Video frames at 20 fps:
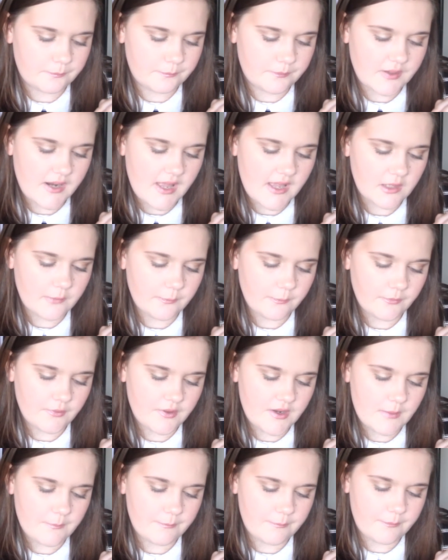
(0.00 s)

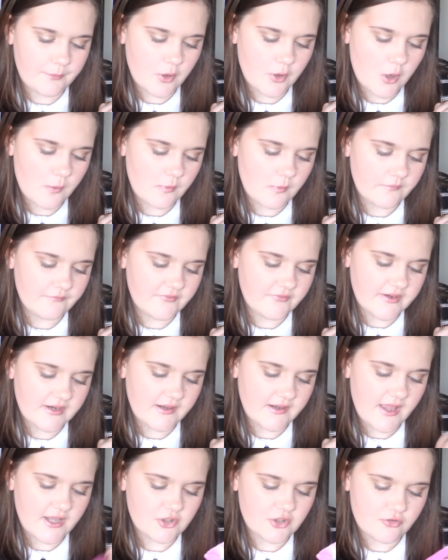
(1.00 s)
Blackberry, Bourbon,
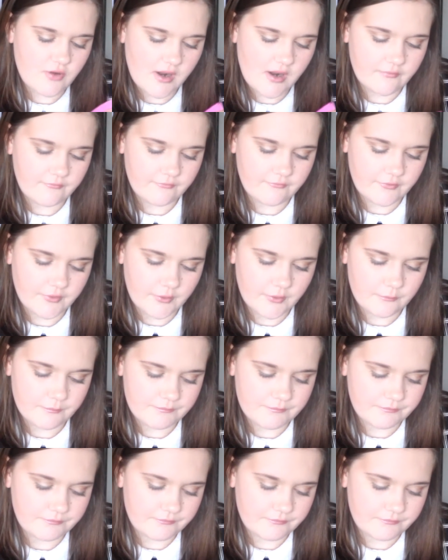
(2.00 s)
Vanilla and Dragon Fruit.